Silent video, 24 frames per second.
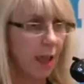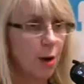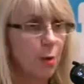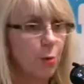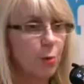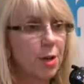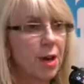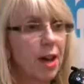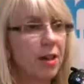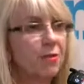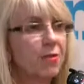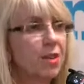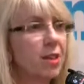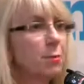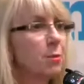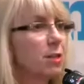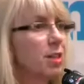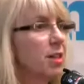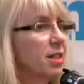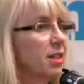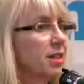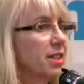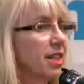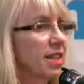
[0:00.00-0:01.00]
We have
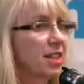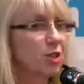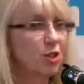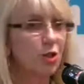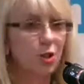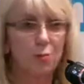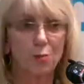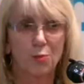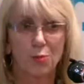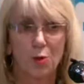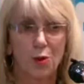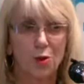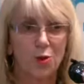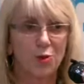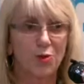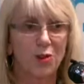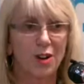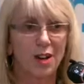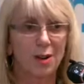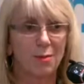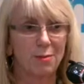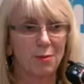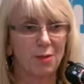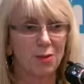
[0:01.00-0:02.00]
immunization
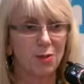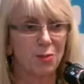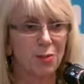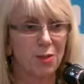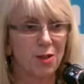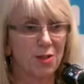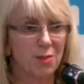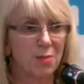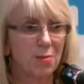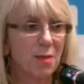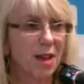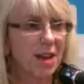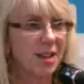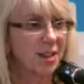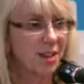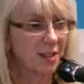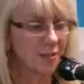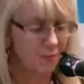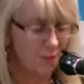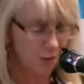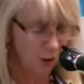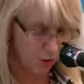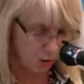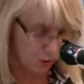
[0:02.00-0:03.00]
programs with many
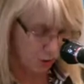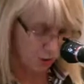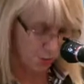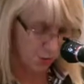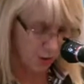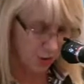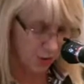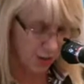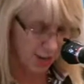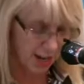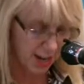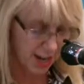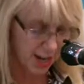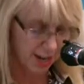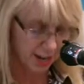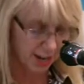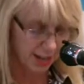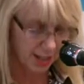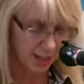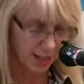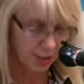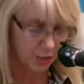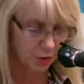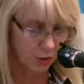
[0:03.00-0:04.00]
of our community health
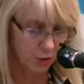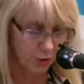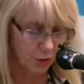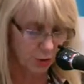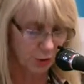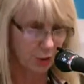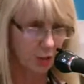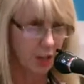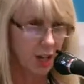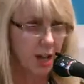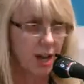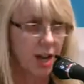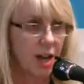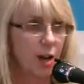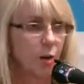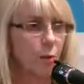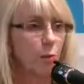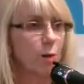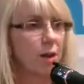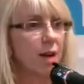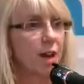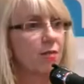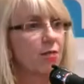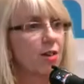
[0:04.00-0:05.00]
centers.
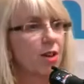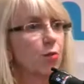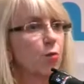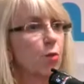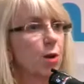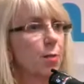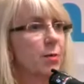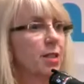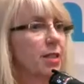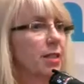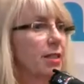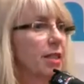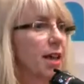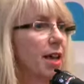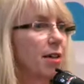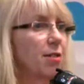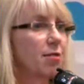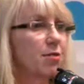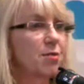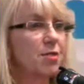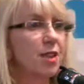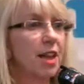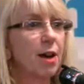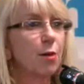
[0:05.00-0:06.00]
We have a women's
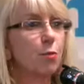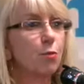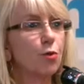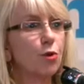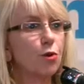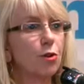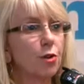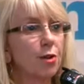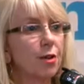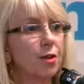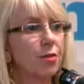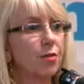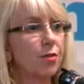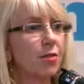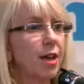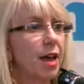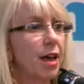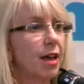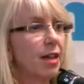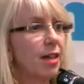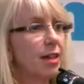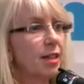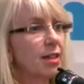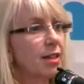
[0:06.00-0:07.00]
health network
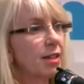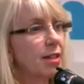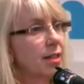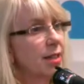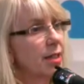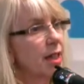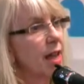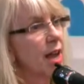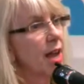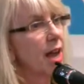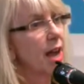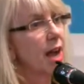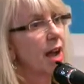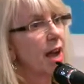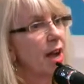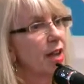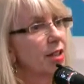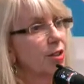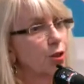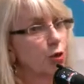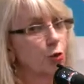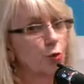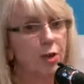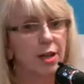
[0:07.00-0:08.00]
that is
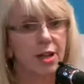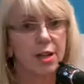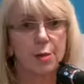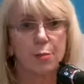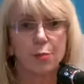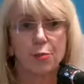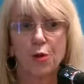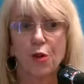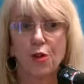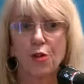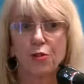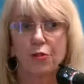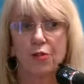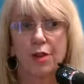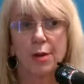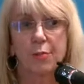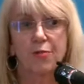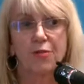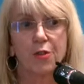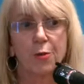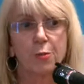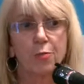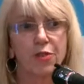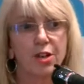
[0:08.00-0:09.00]
a screening
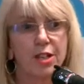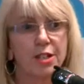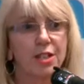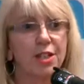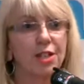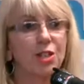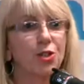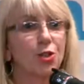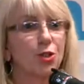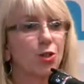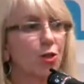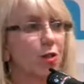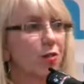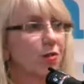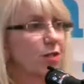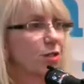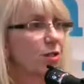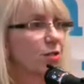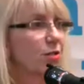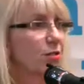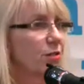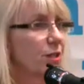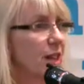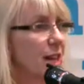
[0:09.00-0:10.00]
program for breast and
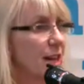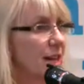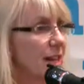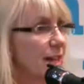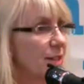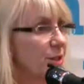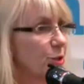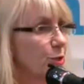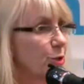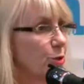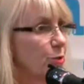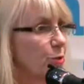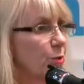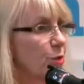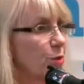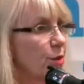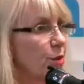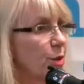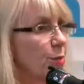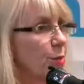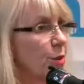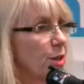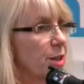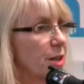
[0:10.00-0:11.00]
cervical cancer so
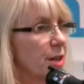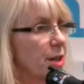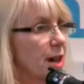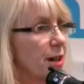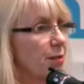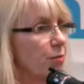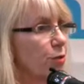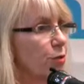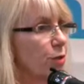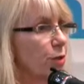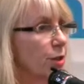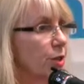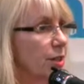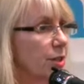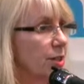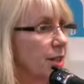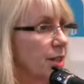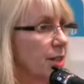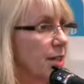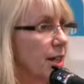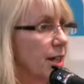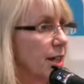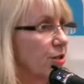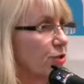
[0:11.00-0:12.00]
that we can have early
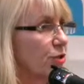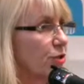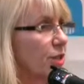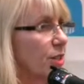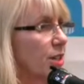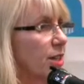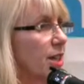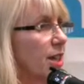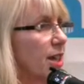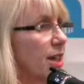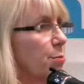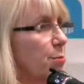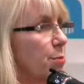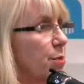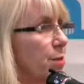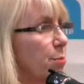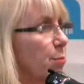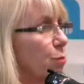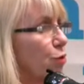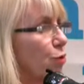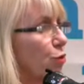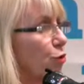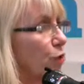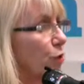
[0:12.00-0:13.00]
detection and get
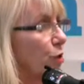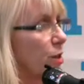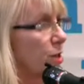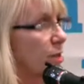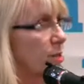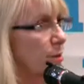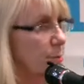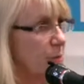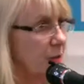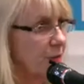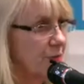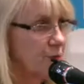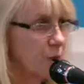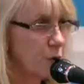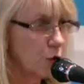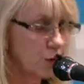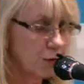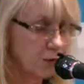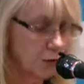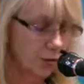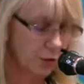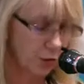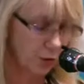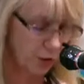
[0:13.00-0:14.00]
people treated before
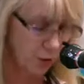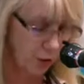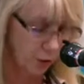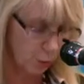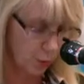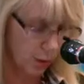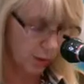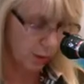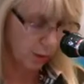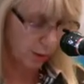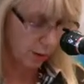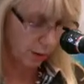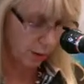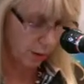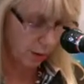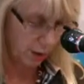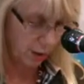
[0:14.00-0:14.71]
they're so ill.